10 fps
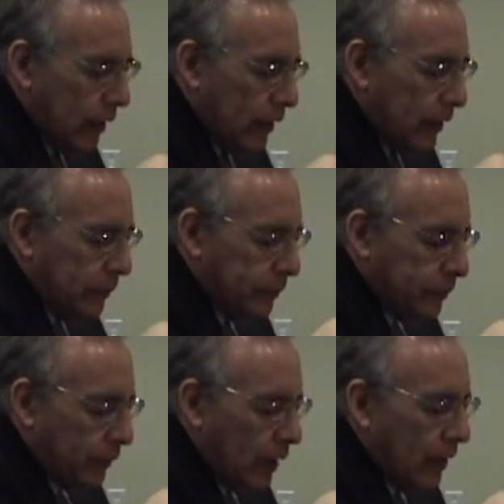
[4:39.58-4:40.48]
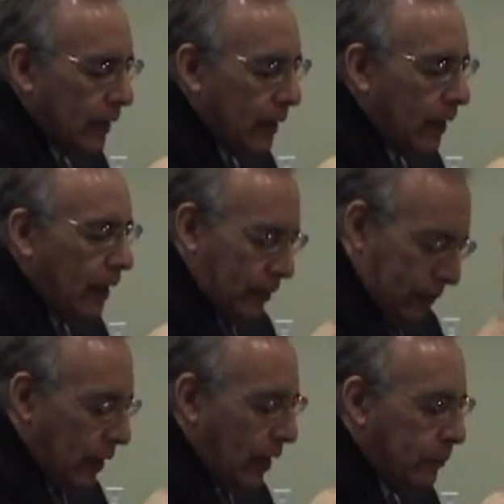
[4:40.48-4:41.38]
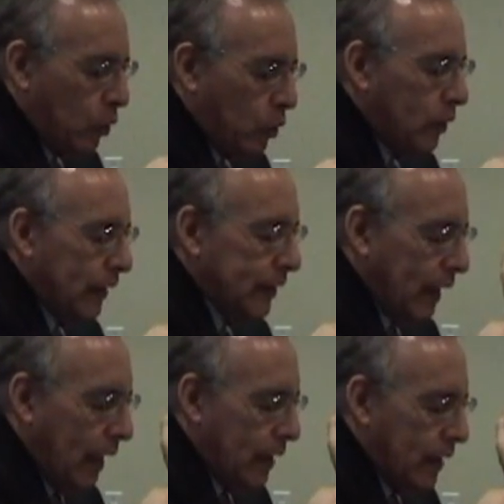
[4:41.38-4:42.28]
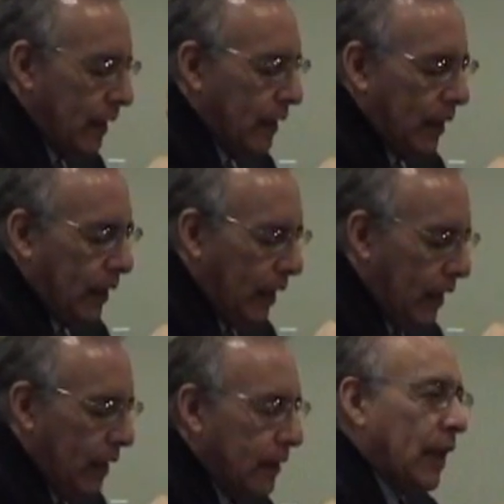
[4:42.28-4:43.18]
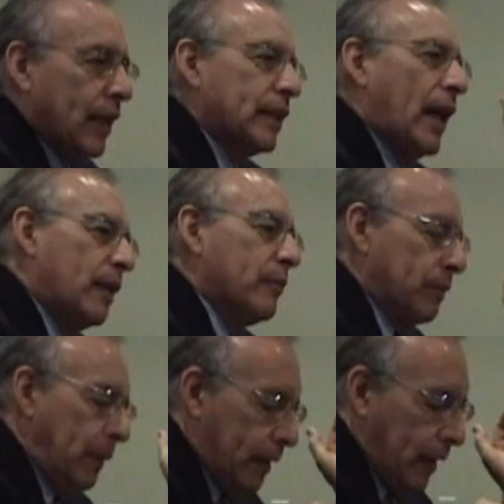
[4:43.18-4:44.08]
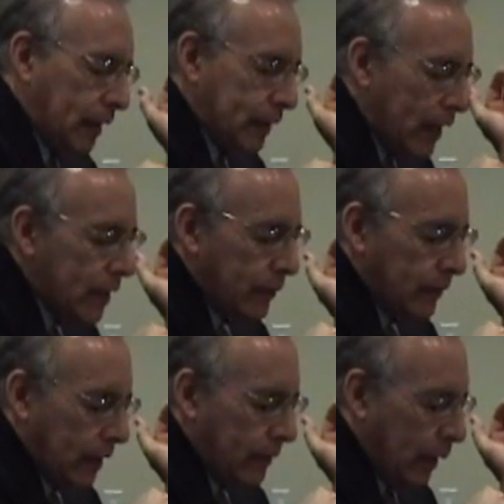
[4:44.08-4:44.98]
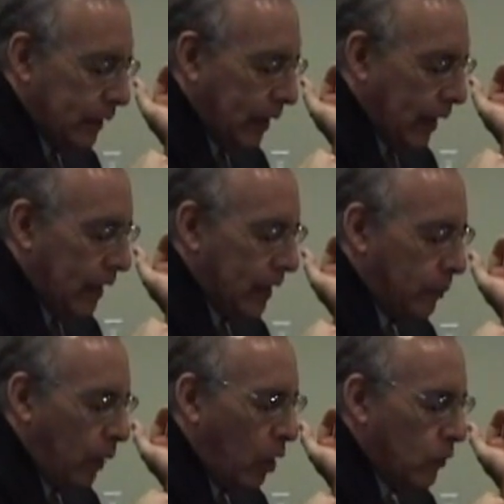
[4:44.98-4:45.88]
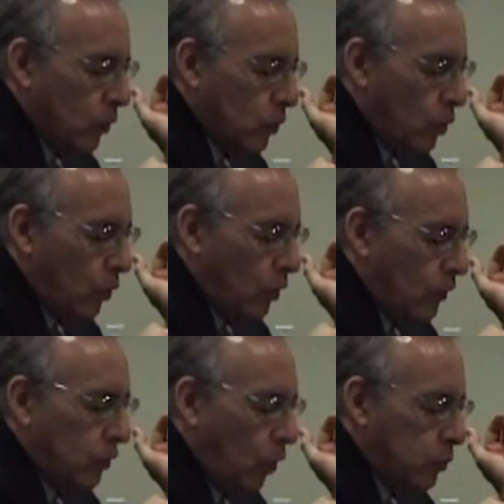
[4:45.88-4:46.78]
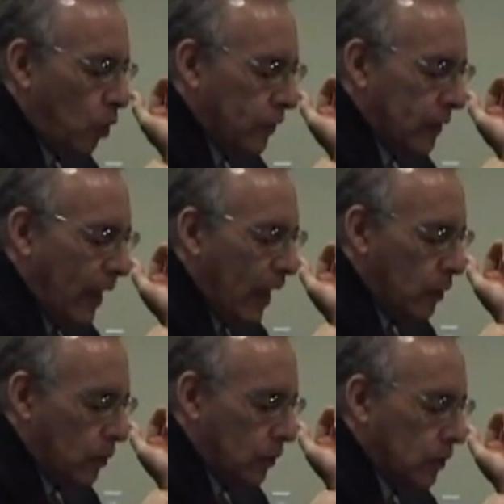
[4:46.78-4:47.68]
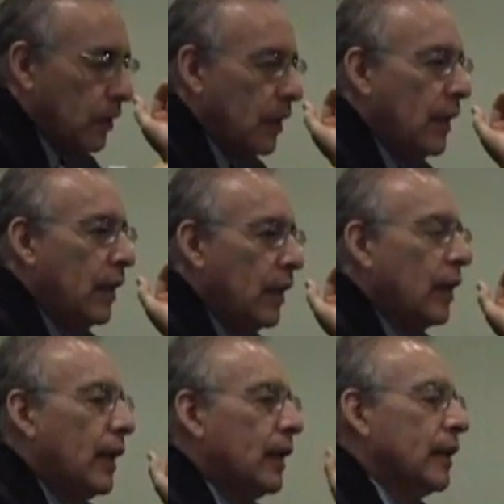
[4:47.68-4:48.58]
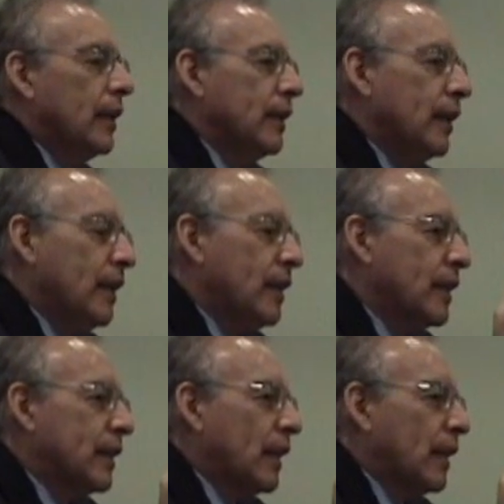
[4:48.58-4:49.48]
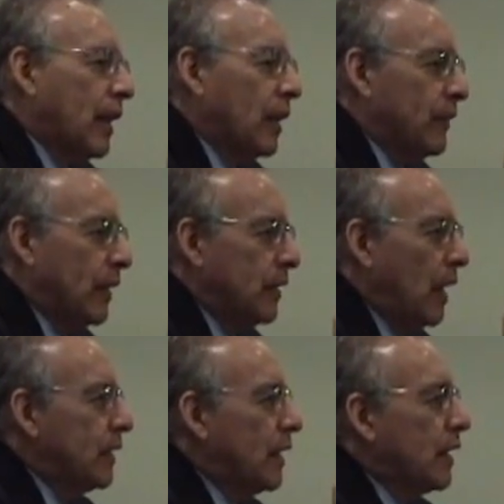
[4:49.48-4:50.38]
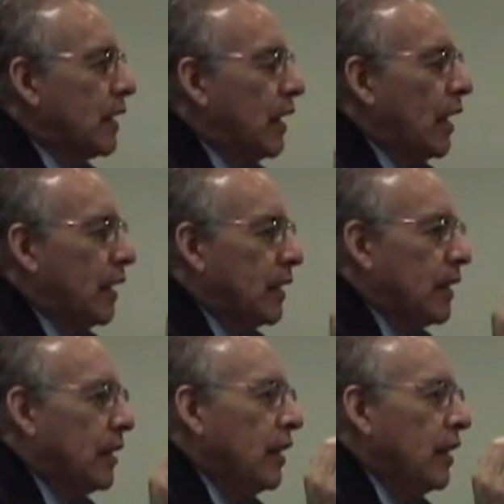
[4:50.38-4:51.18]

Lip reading: I'm quoting Sen, he, that is Adam Smith, extensively investigated the powerful role of non-profit values. And here there's a kind of a nice little nugget.